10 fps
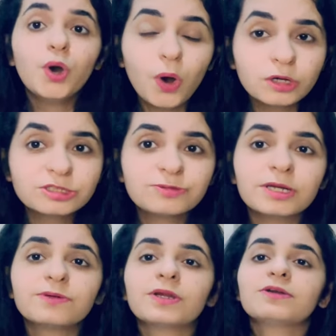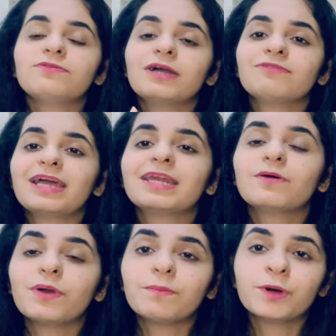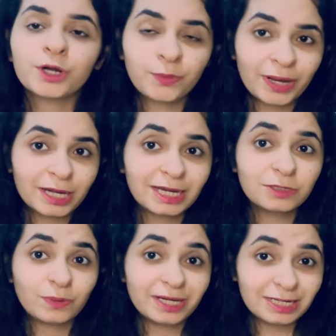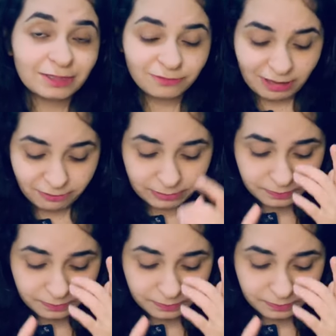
August 2025, and November 2025.